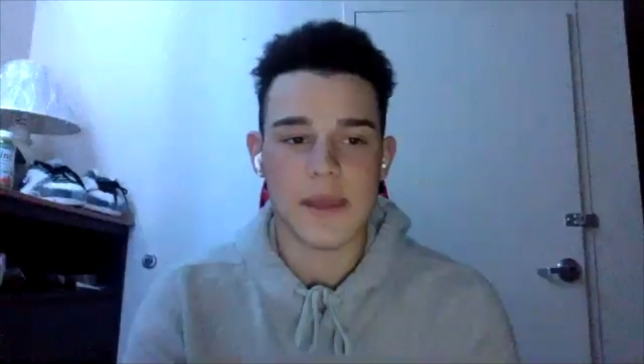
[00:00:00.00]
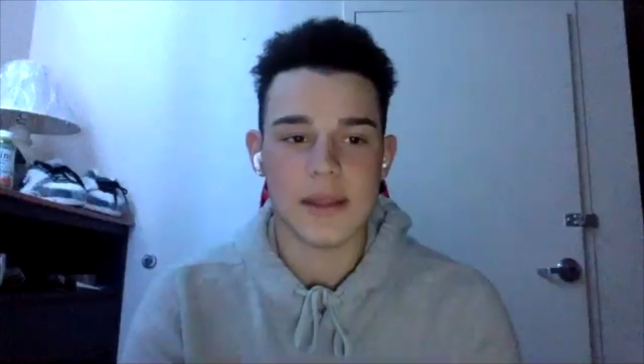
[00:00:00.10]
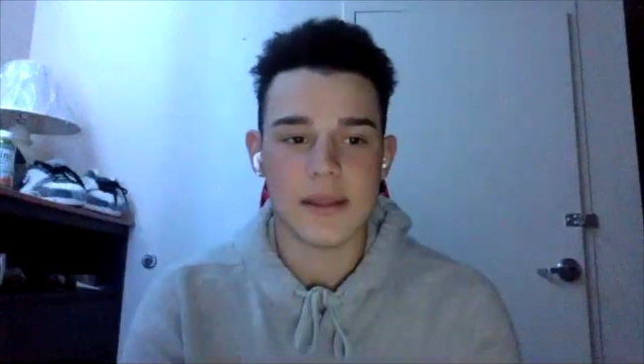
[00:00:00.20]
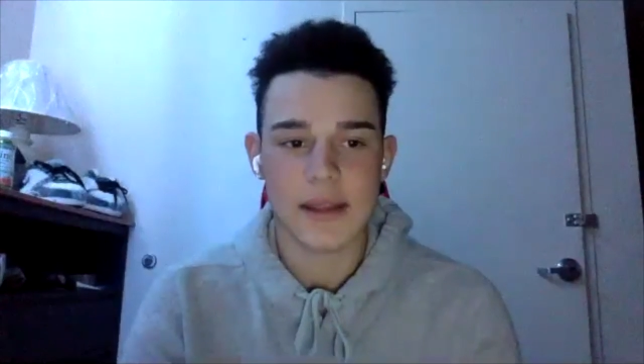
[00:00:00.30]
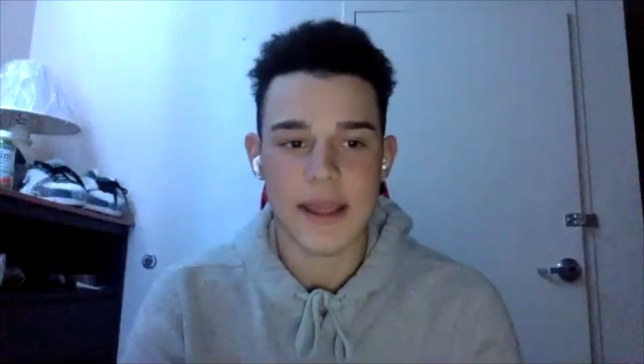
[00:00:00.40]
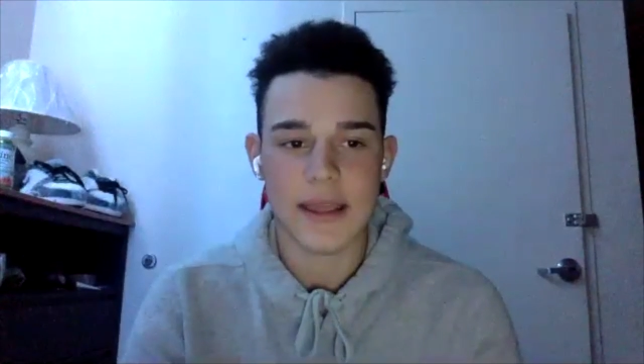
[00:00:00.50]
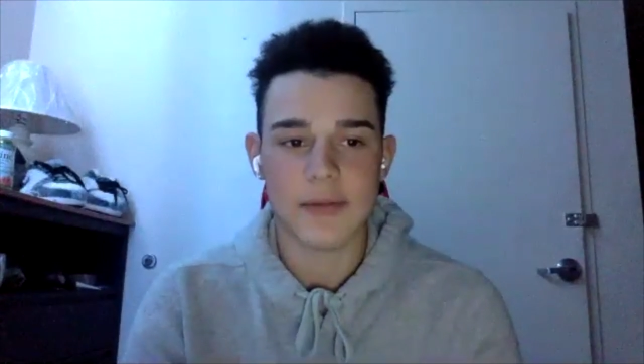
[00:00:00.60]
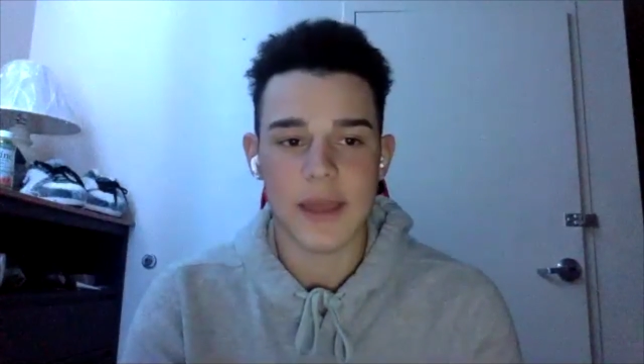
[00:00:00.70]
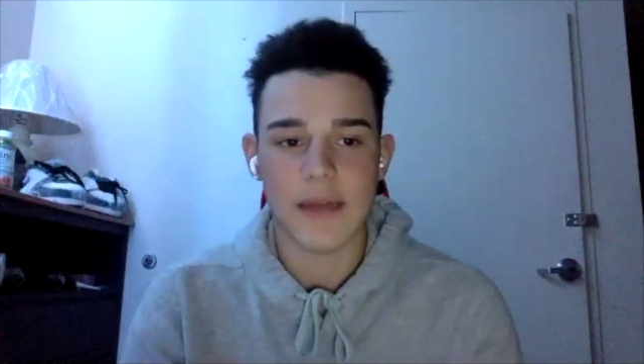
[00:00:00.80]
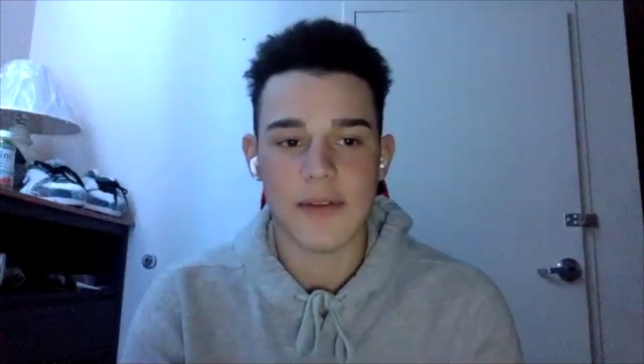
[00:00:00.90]
and today
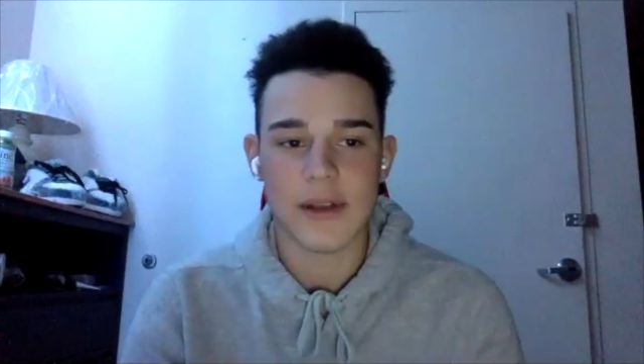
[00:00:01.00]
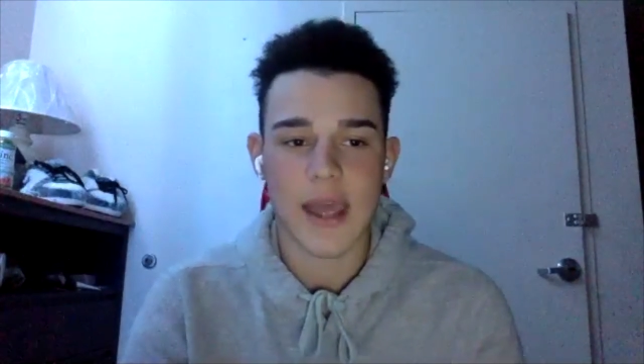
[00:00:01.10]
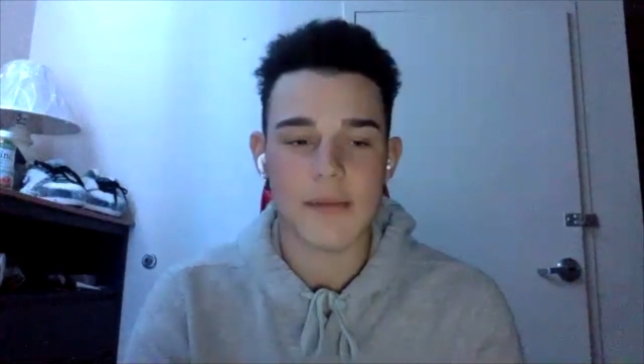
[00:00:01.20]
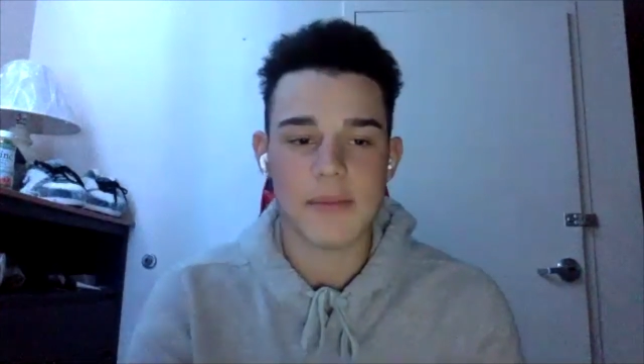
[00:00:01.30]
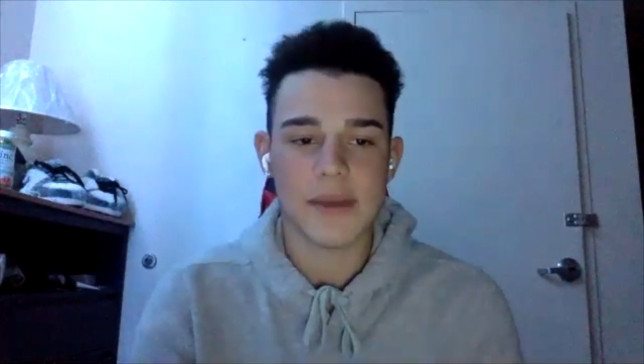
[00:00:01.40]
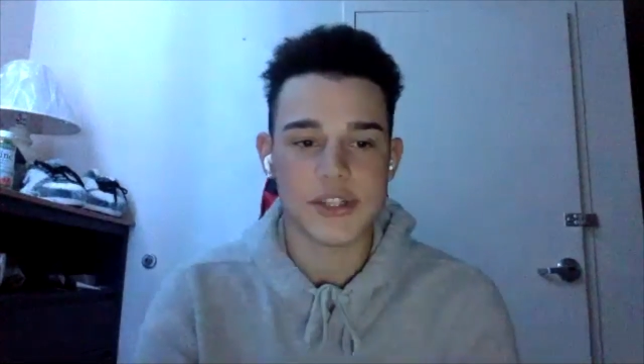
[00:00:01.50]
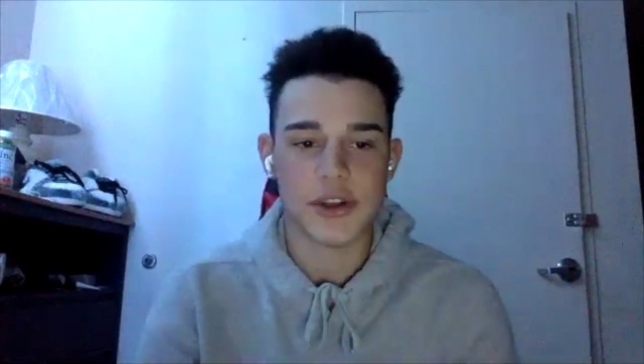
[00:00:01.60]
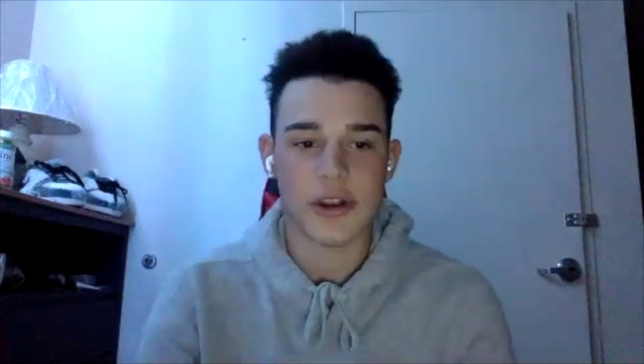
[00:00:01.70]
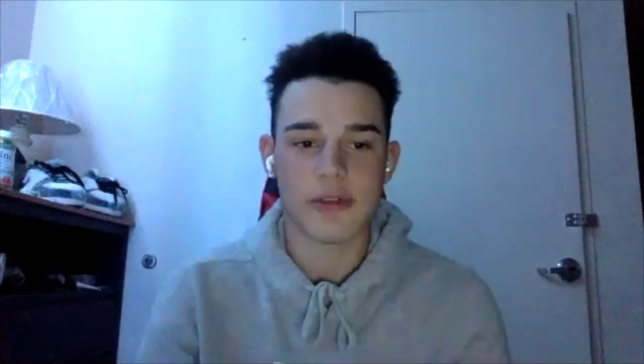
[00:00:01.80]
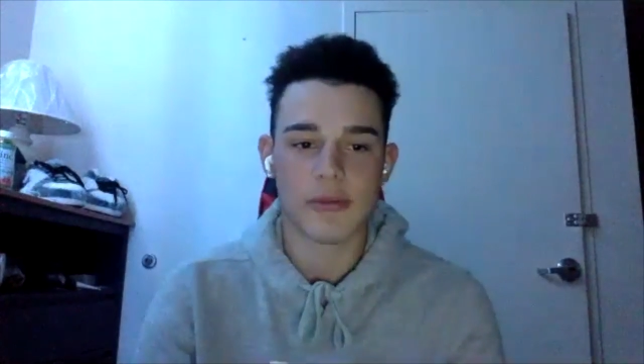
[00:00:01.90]
we have on MMA
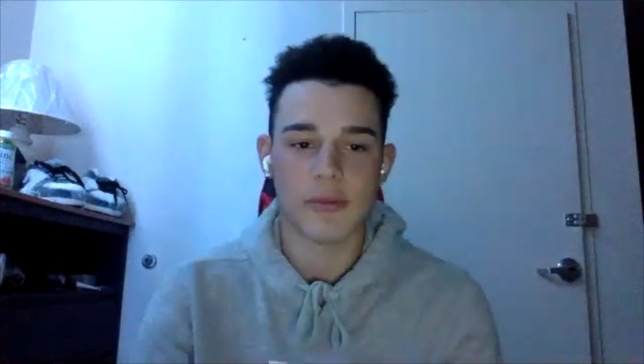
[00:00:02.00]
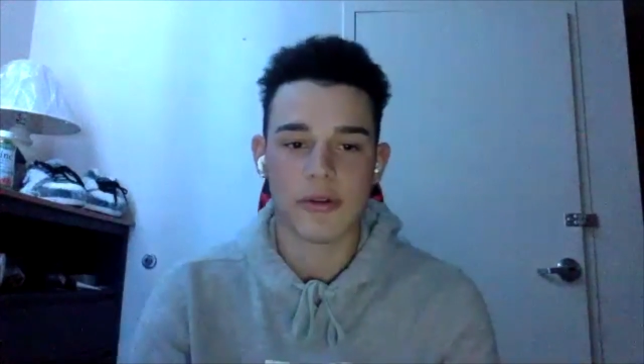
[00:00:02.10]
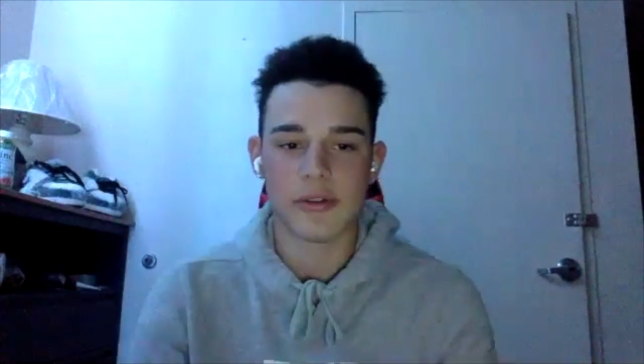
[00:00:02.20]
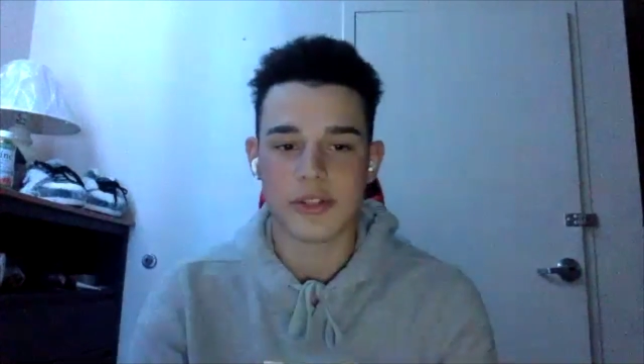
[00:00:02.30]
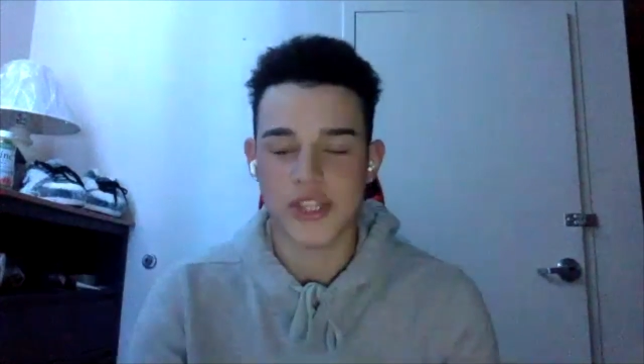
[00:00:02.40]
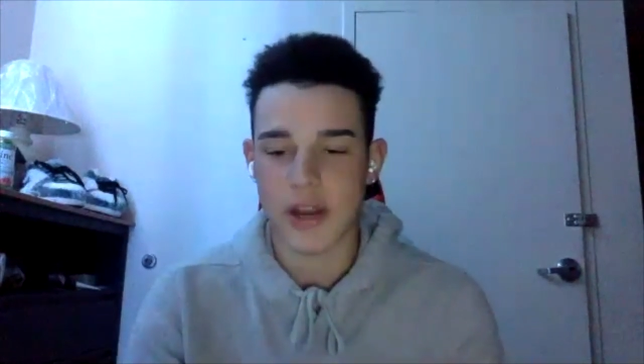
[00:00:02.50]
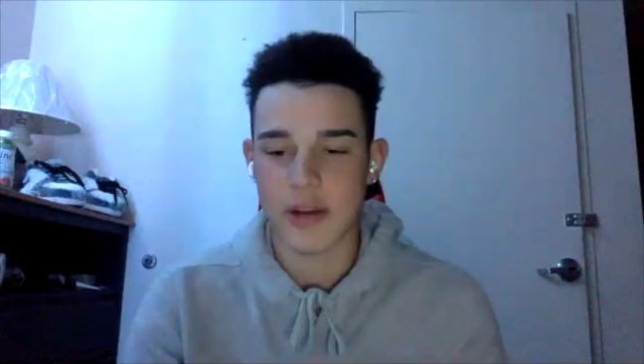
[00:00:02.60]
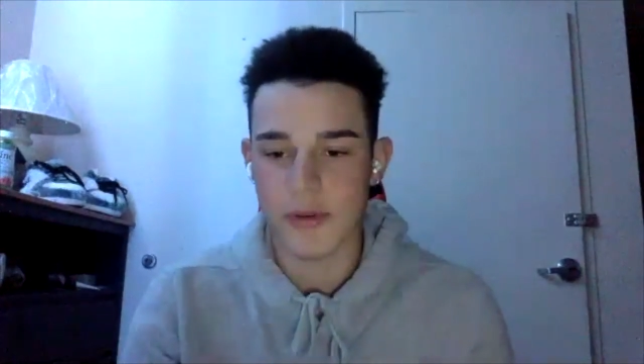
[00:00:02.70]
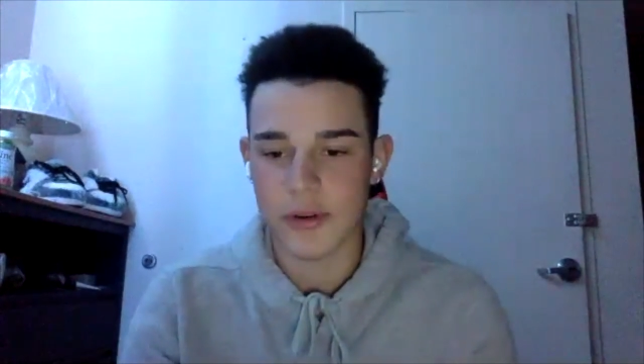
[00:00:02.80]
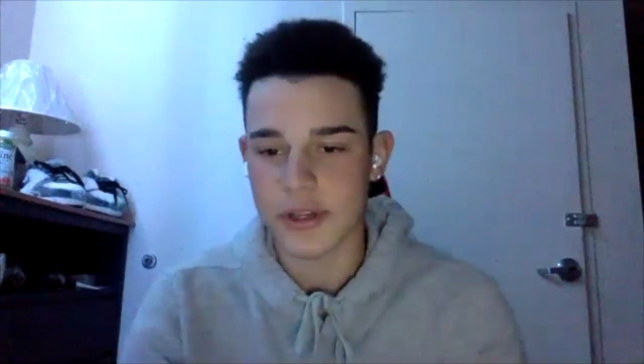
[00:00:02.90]
Junkie reporter
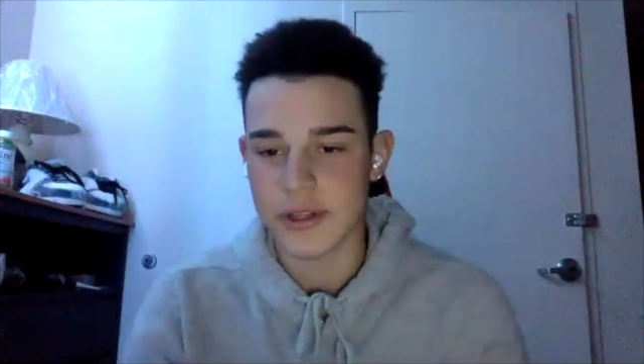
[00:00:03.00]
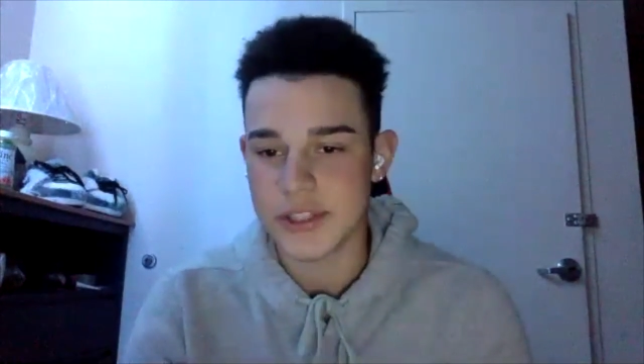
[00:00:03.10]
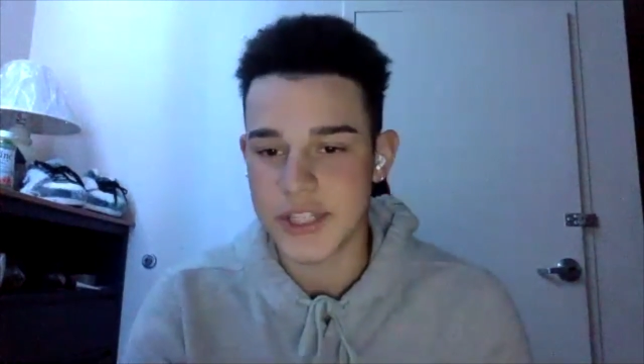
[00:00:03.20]
John Morgan.